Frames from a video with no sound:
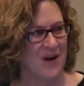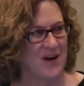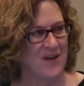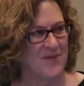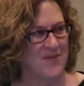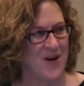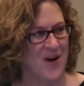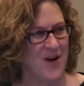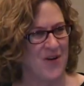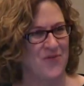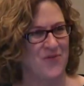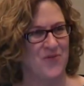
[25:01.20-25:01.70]
one
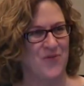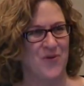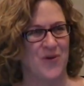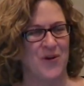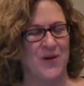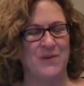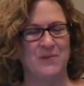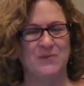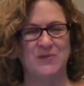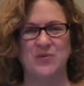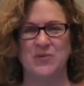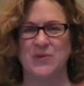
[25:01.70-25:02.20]
of our
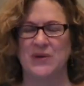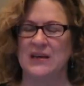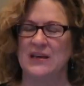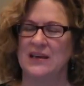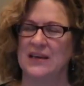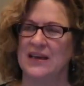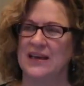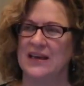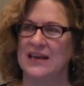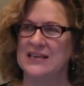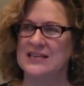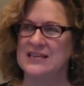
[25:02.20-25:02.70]
forums, we
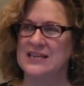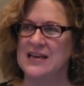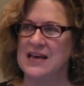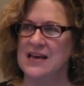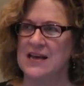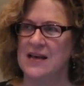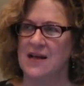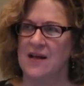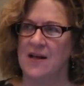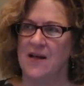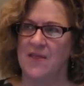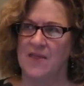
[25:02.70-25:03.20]
linked
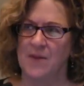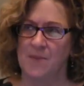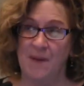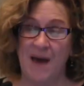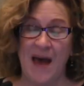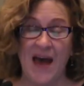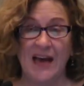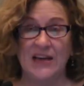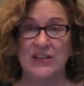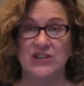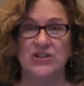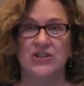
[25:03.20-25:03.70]
the
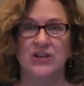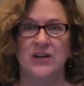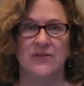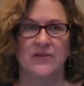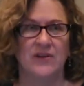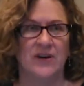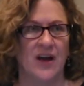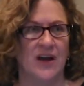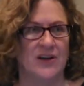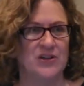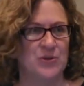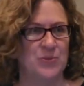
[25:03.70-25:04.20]
passion of
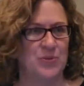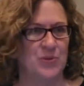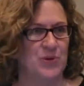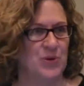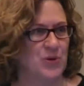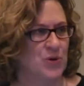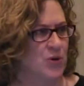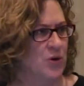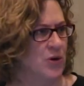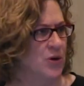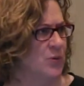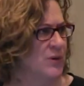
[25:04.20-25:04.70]
an
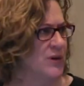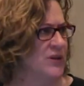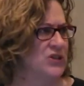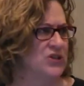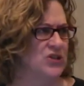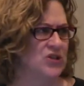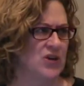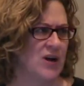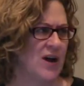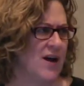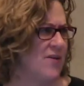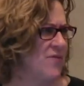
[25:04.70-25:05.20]
entrepreneur,
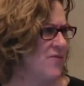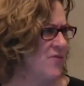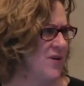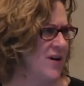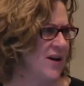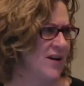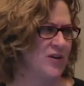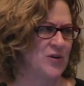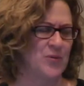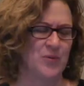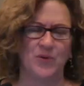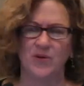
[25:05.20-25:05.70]
which every
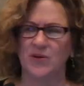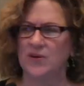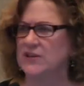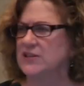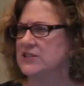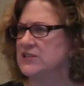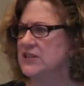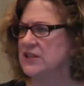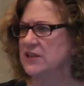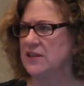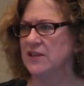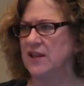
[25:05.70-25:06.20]
entrepreneur
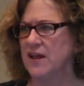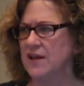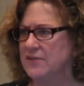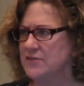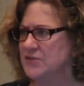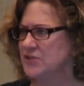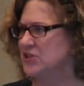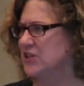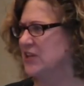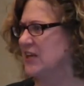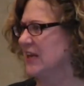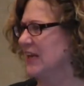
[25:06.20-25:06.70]
just
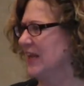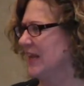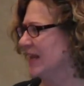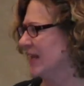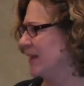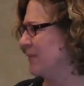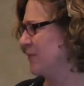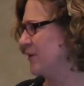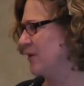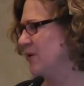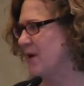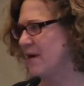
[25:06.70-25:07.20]
loves to
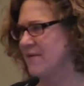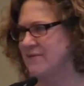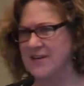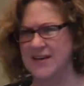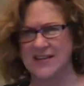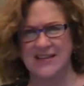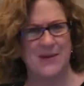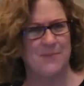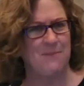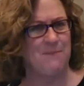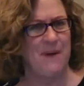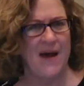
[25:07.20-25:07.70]
claim. I've
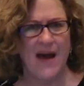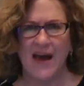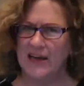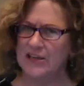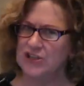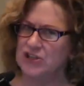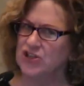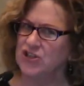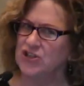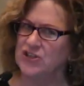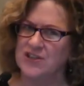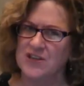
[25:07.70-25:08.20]
got the
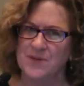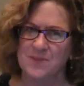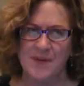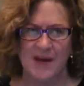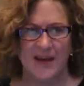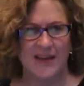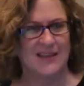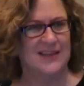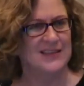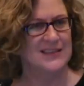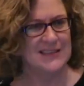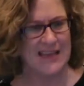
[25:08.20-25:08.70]
passion to
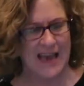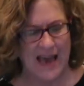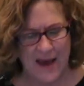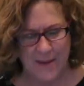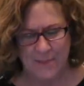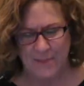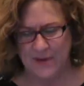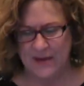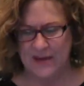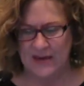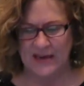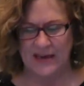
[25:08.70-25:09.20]
make this
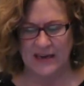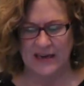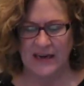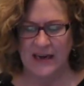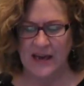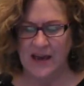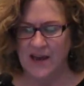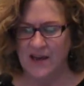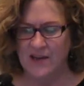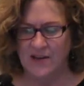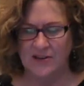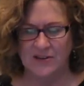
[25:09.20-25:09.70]
happen, and
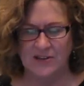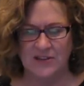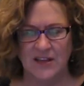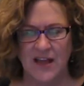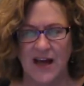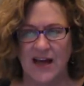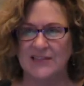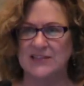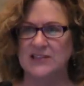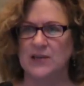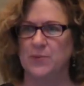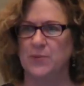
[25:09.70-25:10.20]
there's
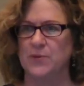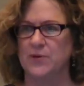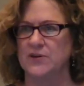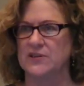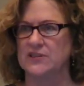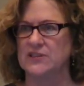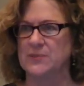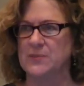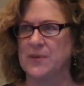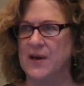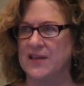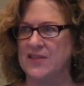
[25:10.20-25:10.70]
lots of
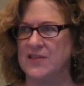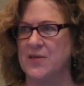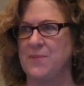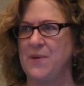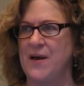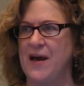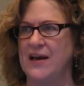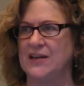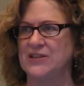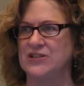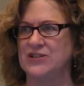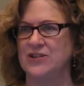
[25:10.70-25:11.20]
books about the
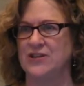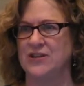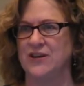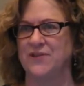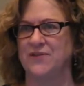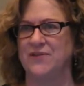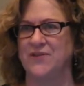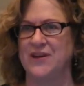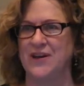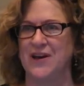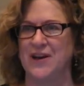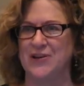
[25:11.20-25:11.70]
passion
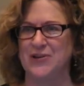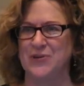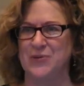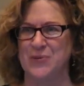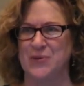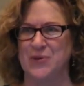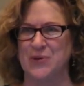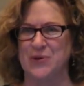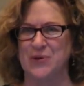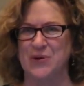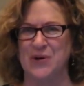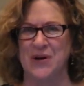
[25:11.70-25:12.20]
of the
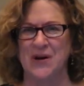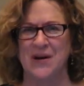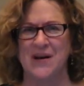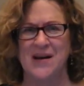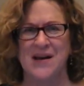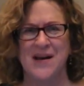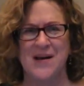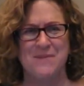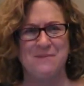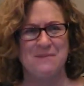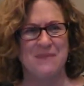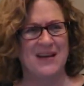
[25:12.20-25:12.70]
entrepreneur.
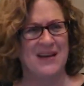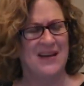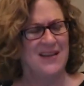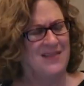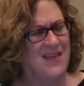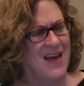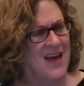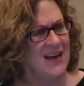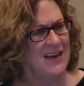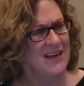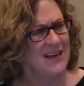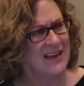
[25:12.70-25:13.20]
Making
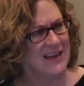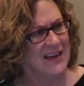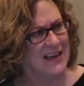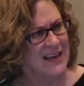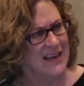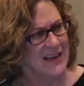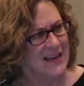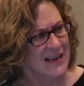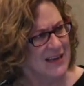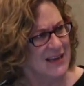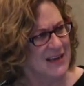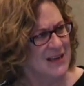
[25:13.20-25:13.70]
that
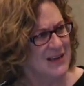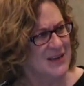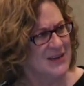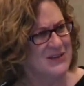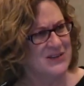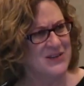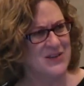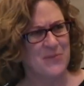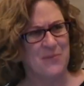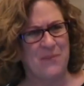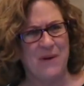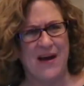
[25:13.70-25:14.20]
link
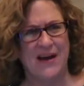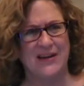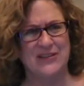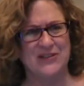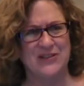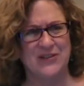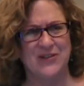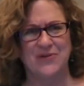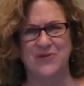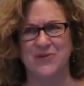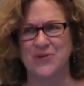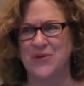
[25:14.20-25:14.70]
to the
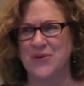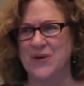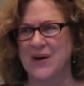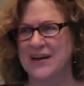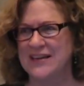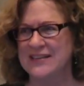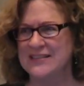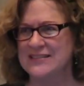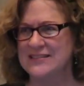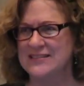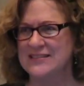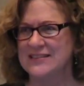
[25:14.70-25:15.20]
passion of
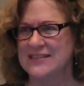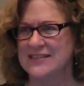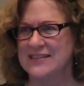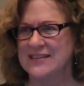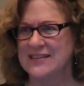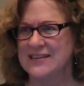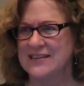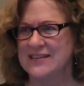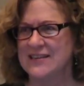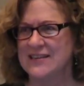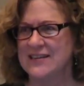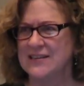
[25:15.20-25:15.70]
Christ
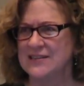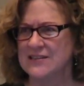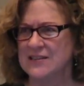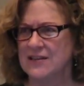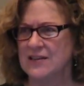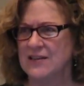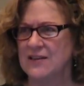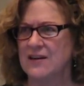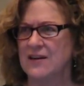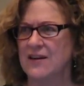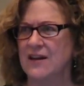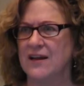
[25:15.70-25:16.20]
is a
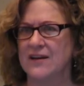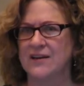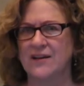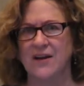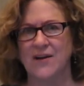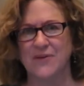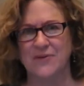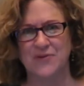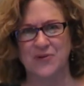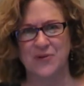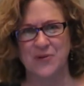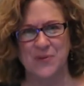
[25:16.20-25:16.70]
little
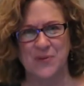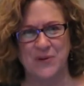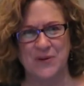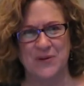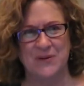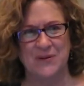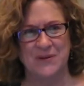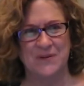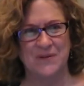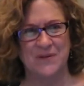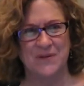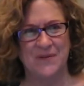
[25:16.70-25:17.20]

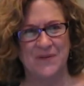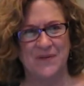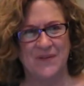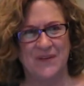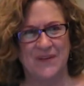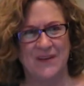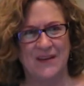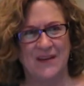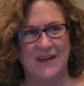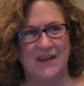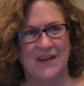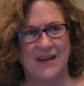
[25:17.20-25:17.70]
uncomfortable.
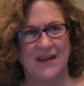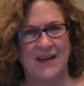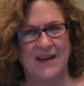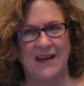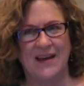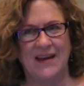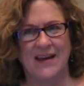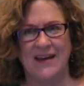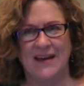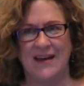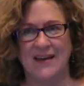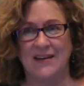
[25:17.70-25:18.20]

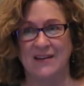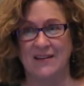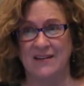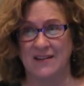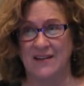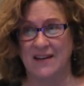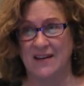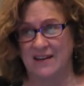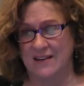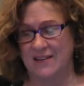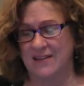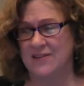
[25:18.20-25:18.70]
And
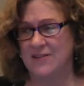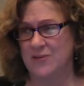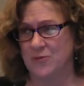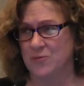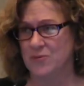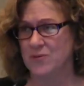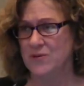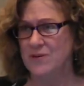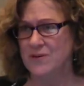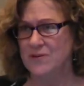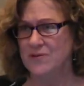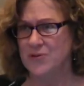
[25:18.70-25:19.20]
the
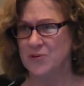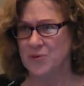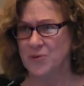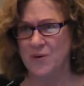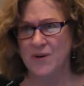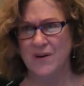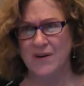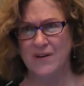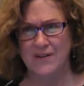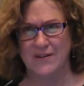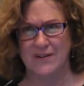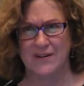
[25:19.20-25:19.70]
root of the
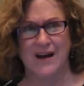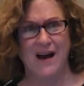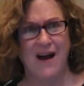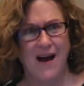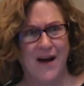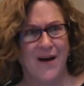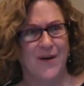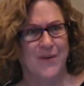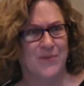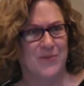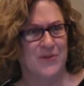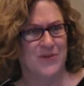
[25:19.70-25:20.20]
word
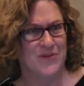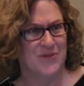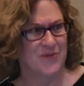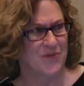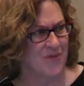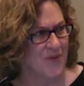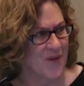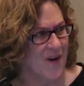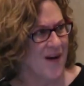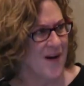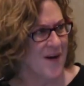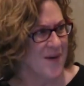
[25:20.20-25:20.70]
comes
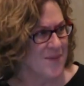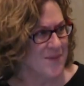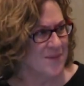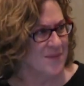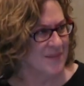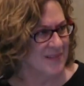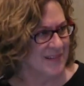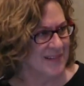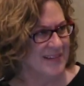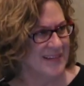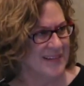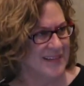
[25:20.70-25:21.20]

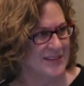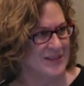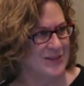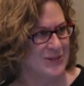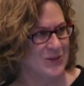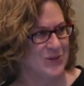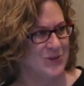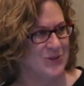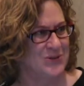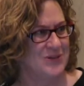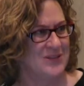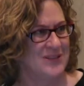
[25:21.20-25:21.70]
from
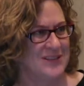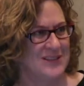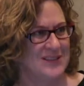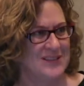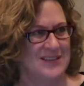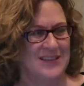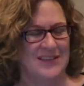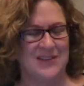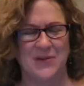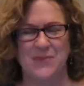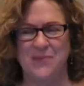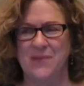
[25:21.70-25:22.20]
its
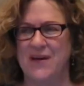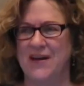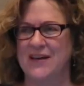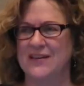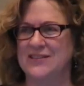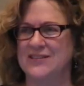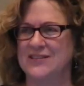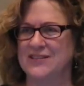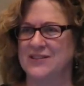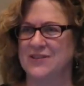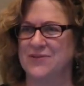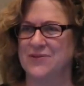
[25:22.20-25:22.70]
usage in the
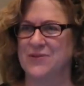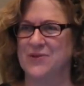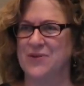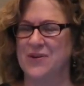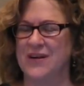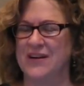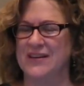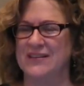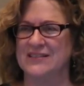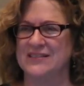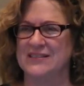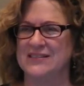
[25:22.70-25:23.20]
passion of
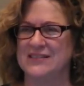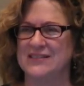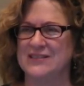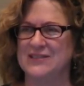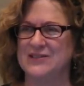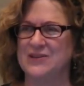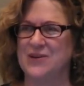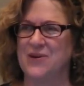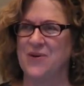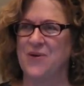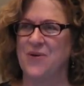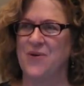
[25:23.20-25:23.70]
Christ.
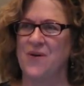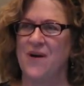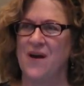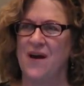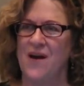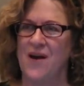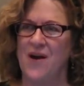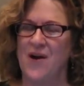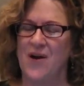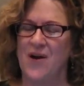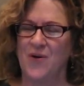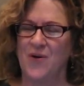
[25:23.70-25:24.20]
So
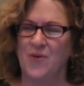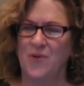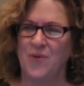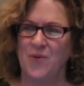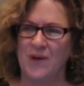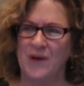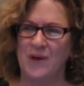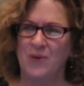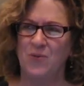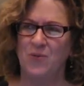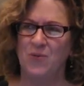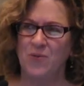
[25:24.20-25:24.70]

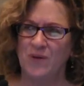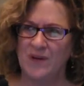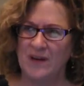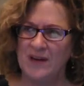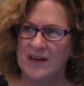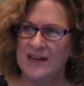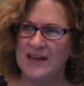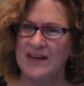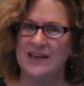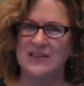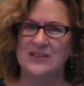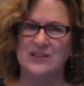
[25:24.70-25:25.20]
we
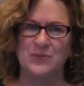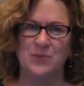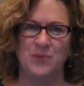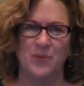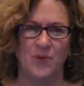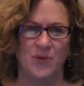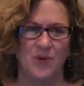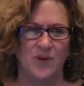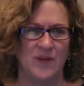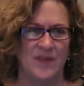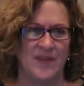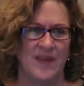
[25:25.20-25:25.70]
really
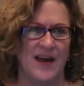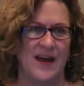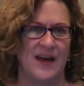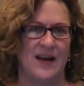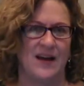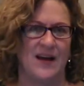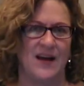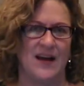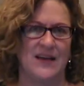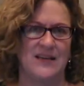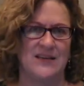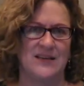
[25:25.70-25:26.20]
explored
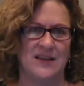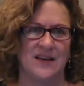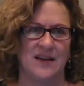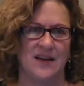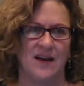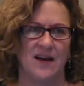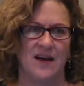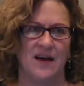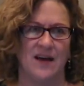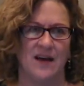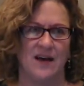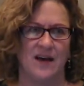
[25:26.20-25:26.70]
that idea
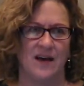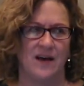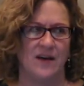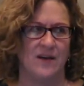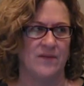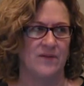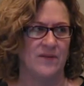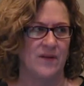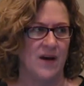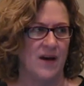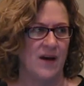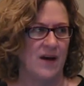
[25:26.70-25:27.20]

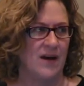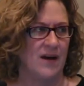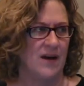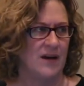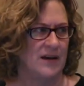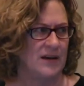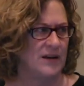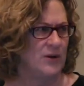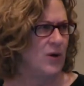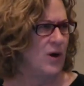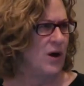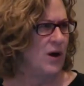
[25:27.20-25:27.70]
of,
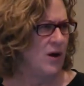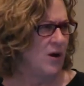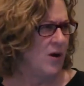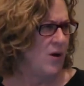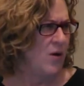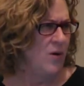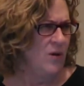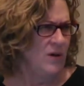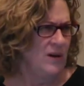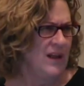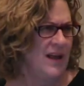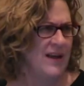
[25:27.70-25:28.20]
a
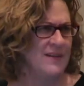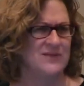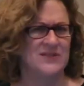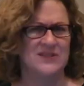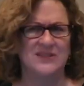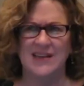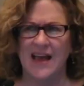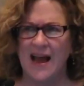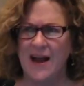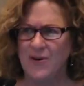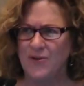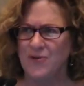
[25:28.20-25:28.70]
whole life
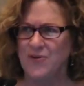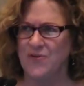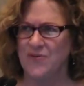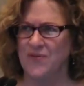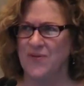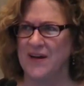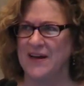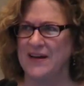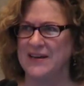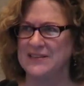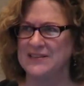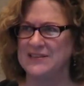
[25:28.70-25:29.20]

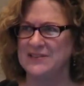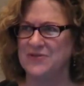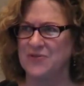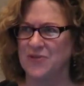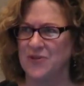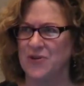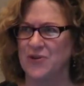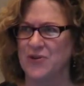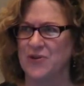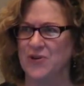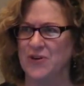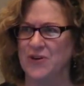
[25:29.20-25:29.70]
sacrifice
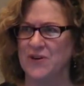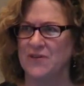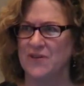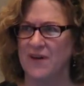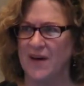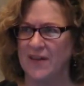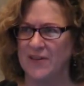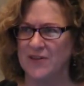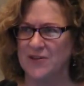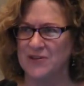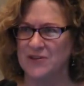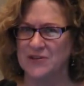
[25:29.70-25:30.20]
for the good of
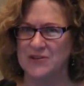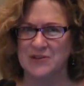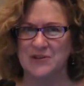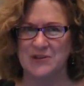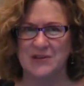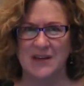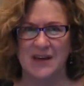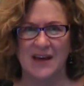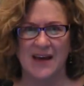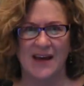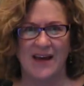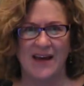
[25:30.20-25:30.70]

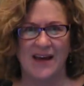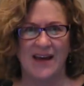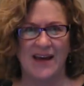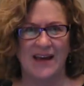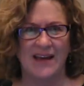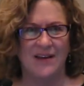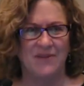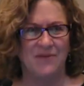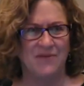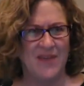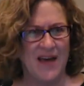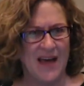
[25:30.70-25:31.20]
others.
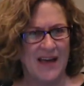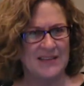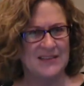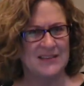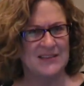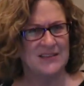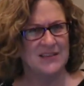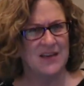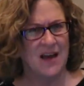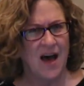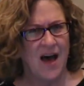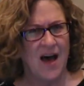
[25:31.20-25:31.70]
And if
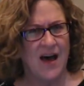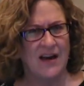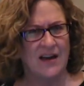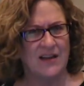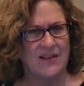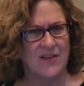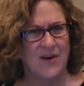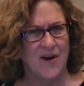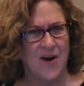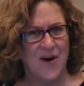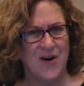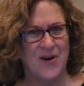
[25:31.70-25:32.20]
that's not
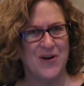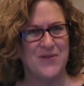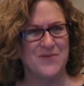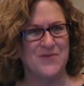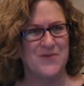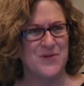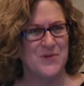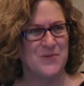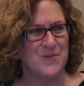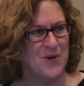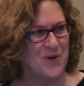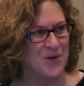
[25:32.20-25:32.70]
at the heart of
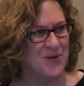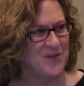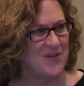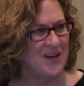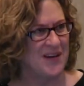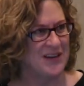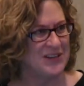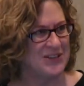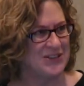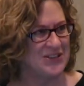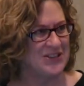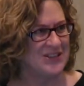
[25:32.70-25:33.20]
your
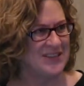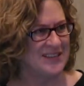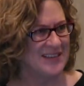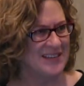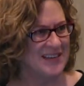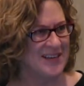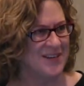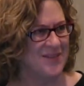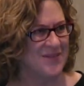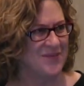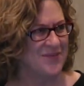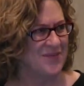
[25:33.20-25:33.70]
motivation,
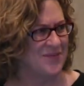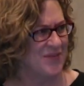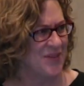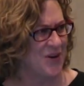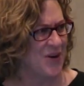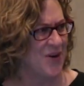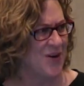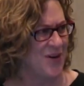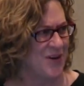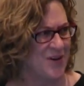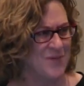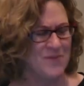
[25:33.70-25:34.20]
if the
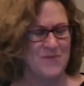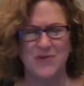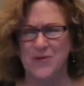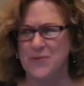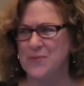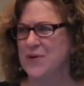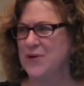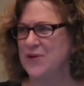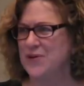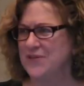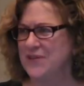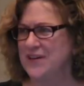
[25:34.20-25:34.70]
heart of your
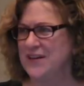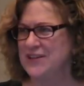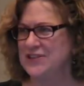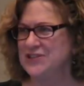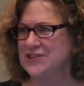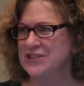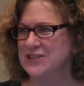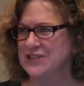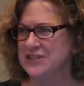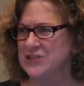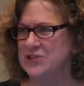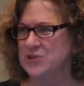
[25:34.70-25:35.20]

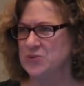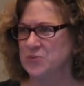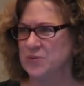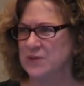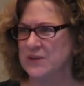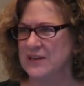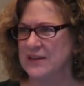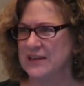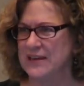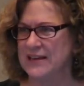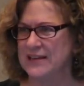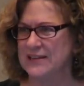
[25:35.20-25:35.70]
motivation is
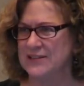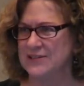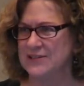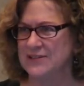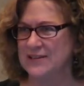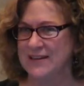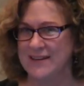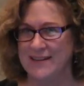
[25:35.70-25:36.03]
really